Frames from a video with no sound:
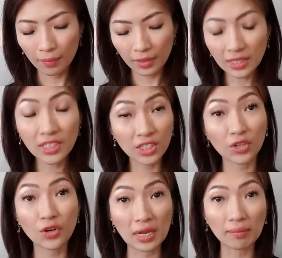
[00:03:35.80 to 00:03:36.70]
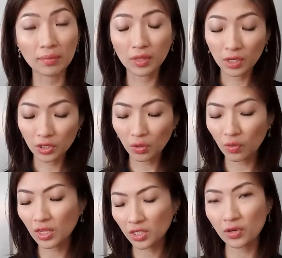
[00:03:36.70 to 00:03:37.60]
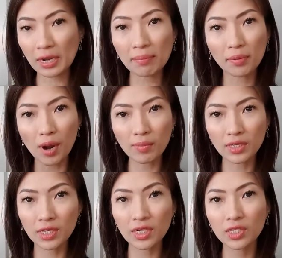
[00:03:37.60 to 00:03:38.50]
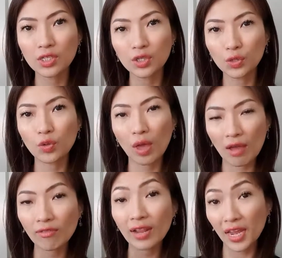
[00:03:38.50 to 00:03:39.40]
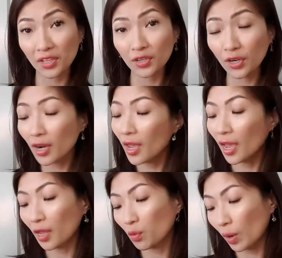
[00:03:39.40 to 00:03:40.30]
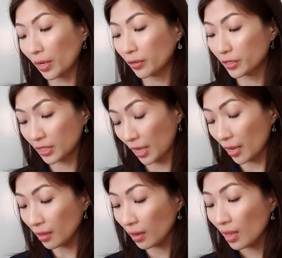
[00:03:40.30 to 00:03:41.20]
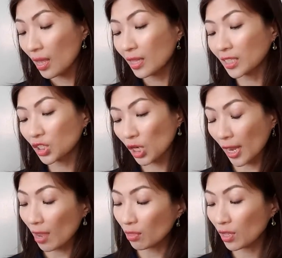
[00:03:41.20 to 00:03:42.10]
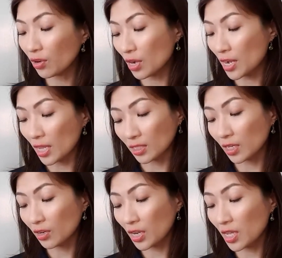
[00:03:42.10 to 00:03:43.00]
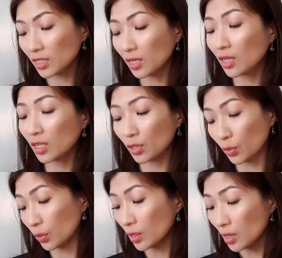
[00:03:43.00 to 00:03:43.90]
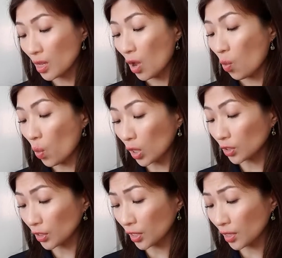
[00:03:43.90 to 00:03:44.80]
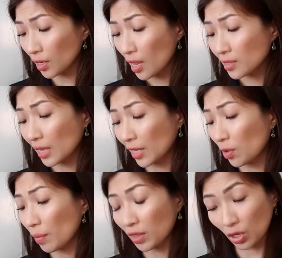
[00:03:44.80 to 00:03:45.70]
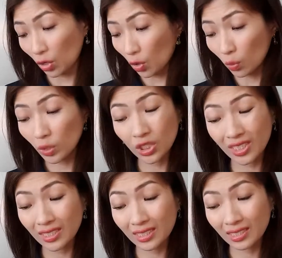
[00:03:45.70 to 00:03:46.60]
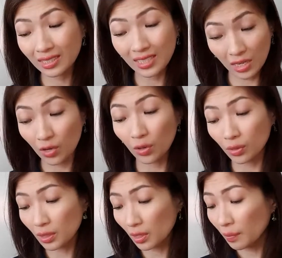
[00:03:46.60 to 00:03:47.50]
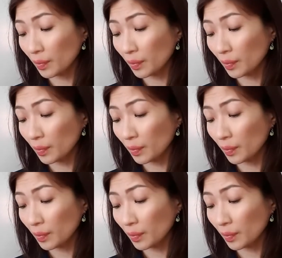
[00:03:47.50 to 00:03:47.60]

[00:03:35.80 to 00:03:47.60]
This is a cream. So this cream promises you to have lighter and whiter skin. Let's check out the ingredients. The ingredients include water, cyclomethicone, which is a silicone,